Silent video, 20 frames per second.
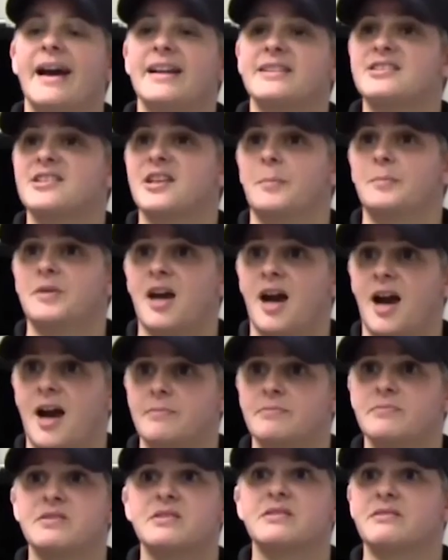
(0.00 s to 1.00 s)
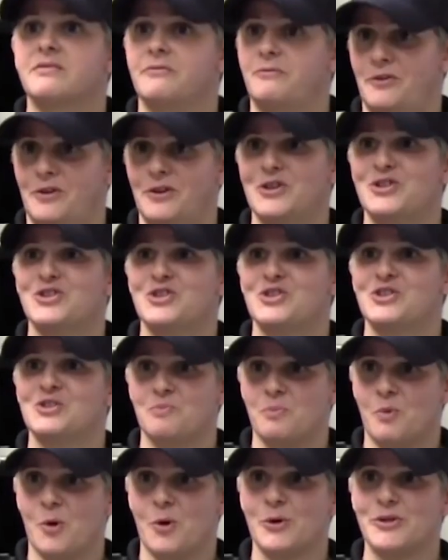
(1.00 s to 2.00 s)
And sometimes finish
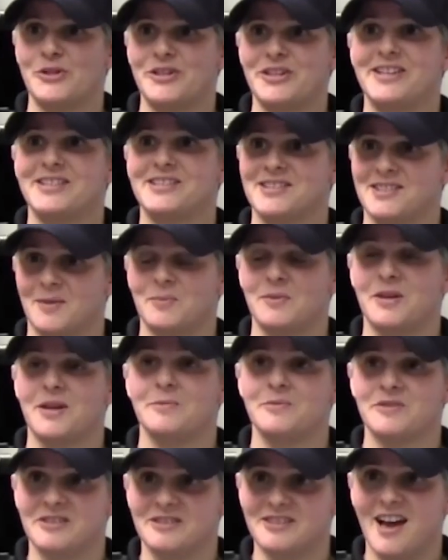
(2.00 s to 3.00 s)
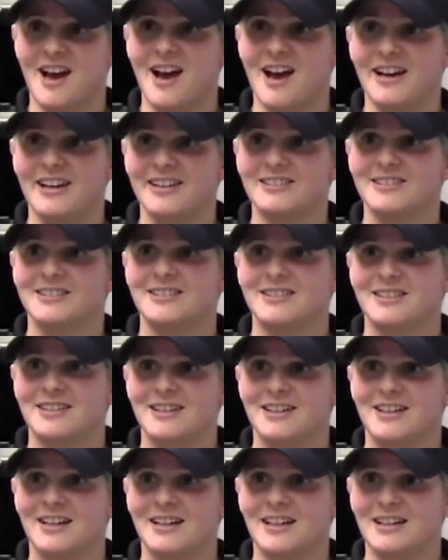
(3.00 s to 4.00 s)
is important and sometimes it's not.
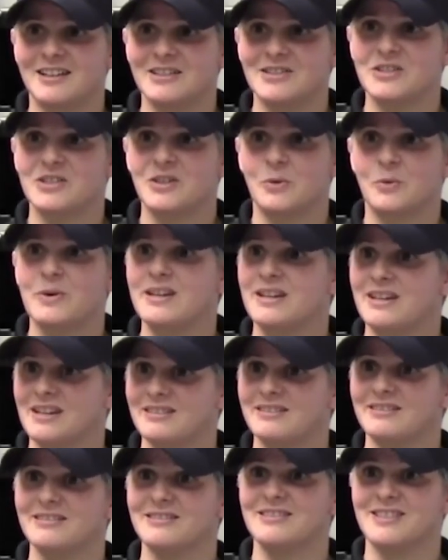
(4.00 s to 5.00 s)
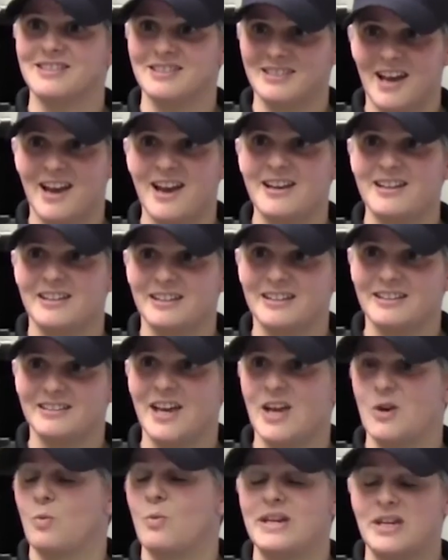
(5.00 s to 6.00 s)
So we can design it
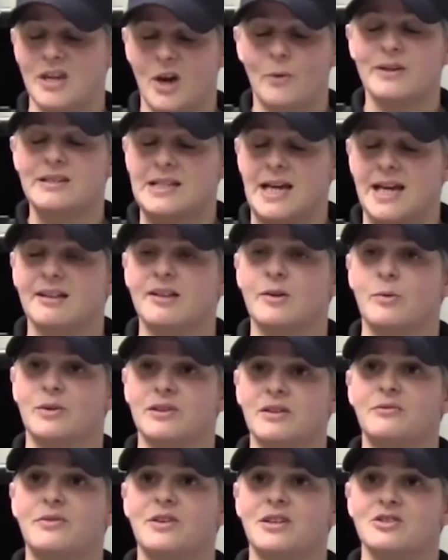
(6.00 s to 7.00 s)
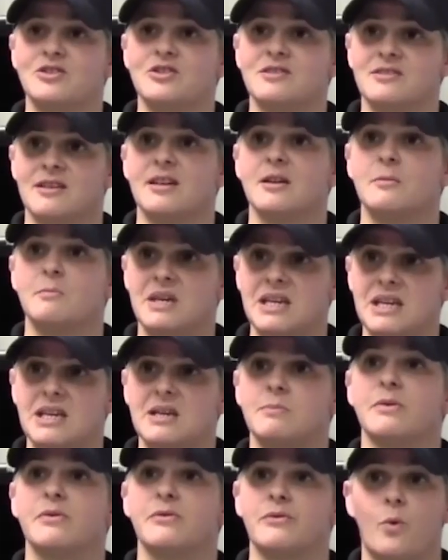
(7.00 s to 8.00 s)
and we know exactly what the finish is going to be
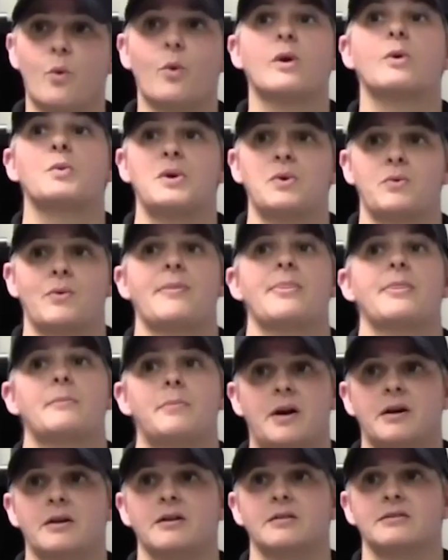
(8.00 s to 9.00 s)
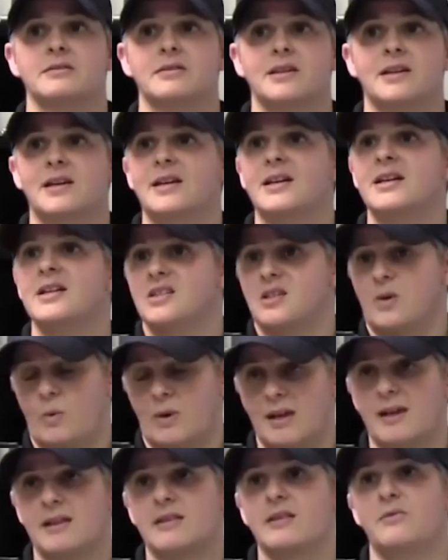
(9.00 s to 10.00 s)
before we run the part, so
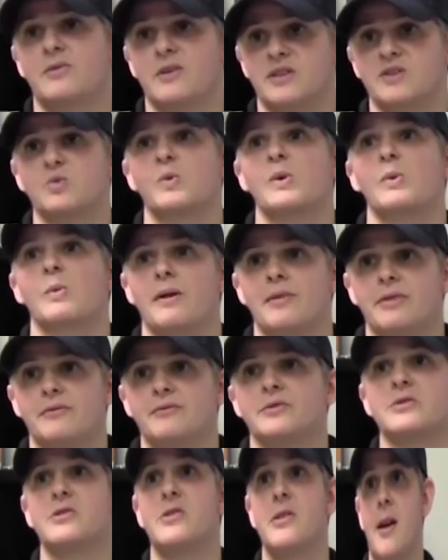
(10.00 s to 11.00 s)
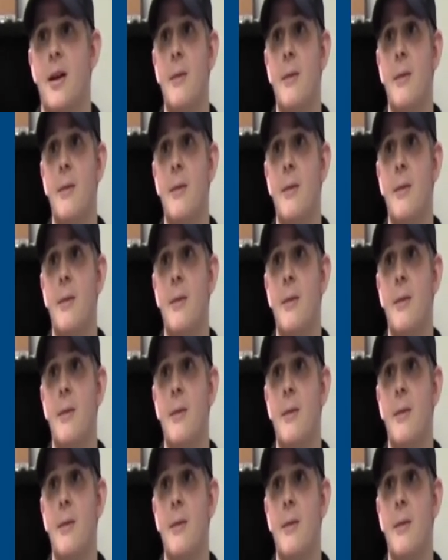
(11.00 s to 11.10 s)
we can get the finish we want the first